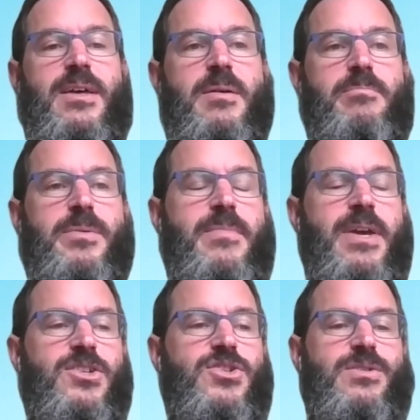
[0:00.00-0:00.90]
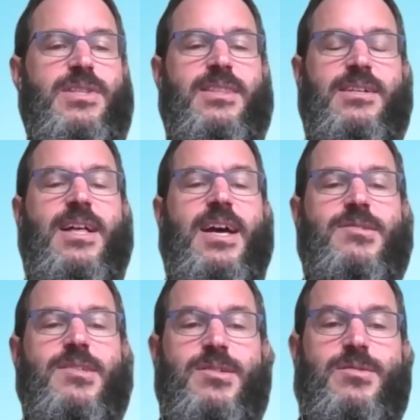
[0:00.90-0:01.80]
but make sure that the
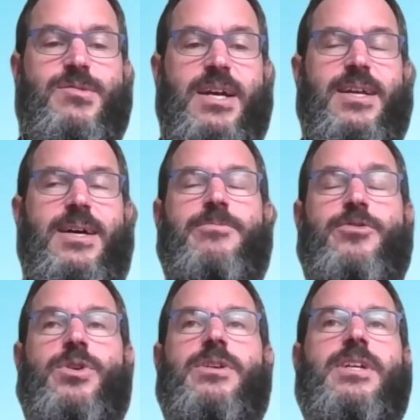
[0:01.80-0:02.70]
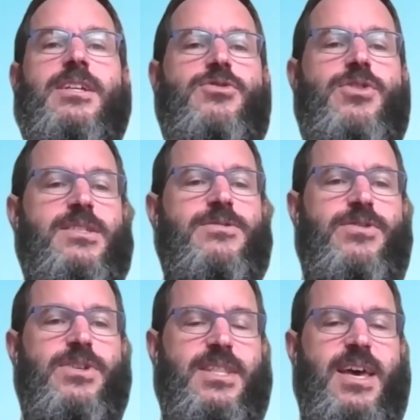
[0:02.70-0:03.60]
classes you sign up for are going to
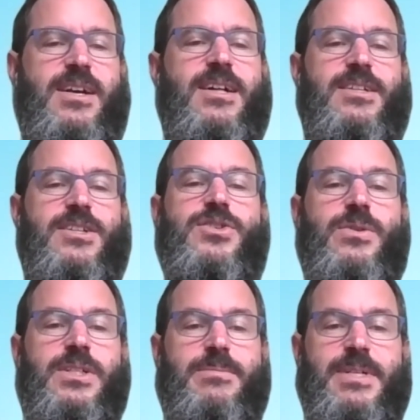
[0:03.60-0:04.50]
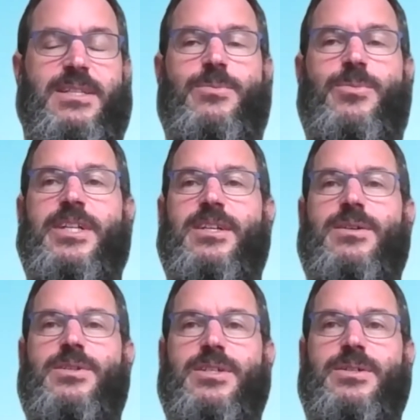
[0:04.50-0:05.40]
transfer to that college you ultimately want to go
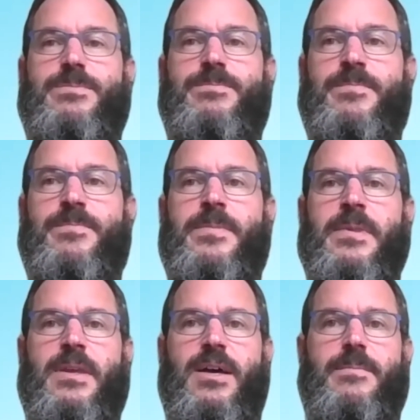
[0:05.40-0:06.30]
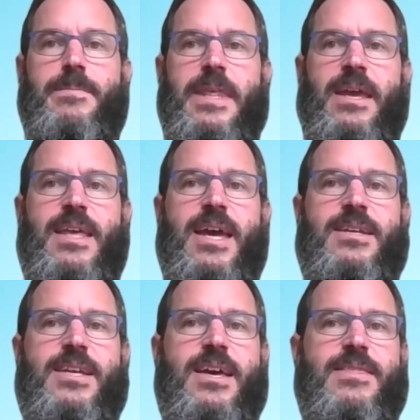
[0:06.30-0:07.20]
to. And
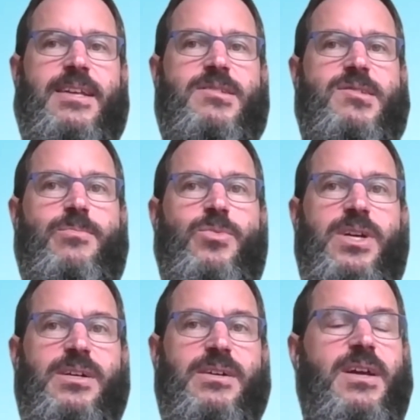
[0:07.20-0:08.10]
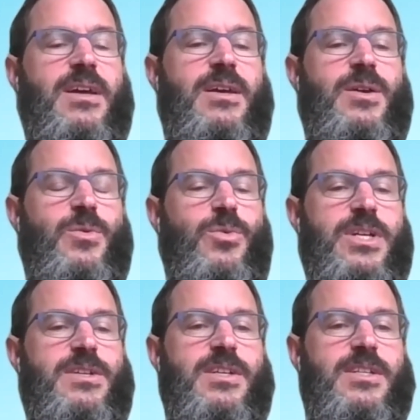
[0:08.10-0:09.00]
again, that's somewhere where
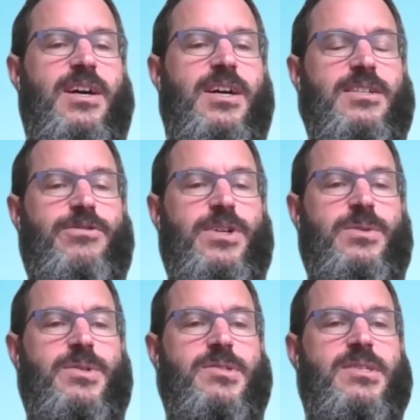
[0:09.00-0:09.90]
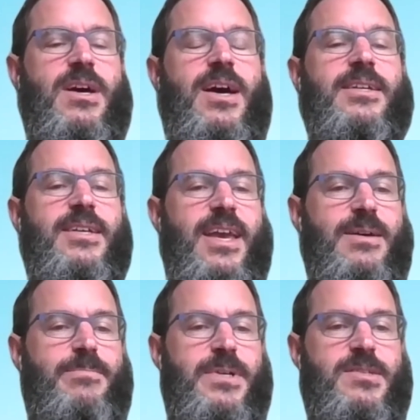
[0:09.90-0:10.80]
you can talk to folks on
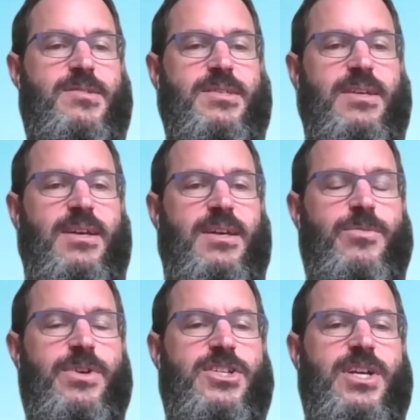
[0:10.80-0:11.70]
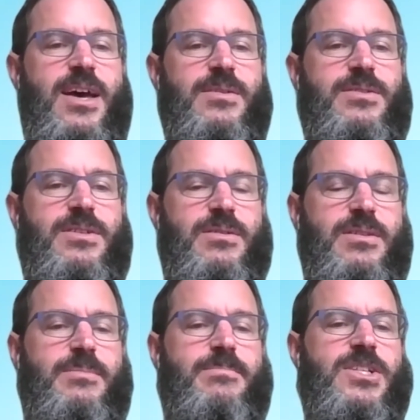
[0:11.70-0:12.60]
campus, reaching out to
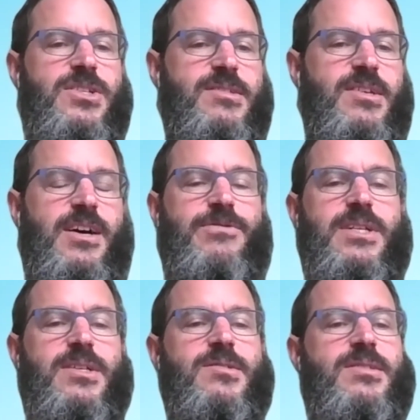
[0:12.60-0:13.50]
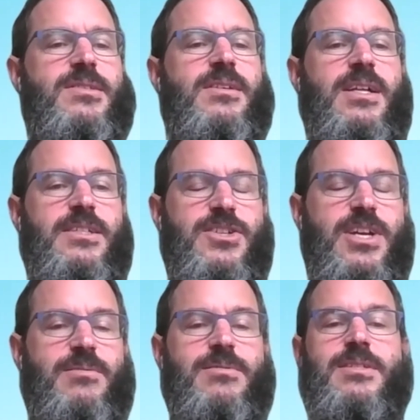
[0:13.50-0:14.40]
the admissions office, college
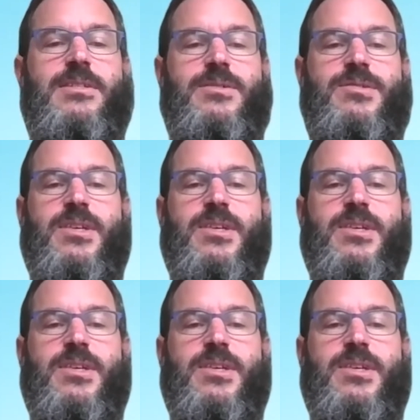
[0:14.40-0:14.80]
counselors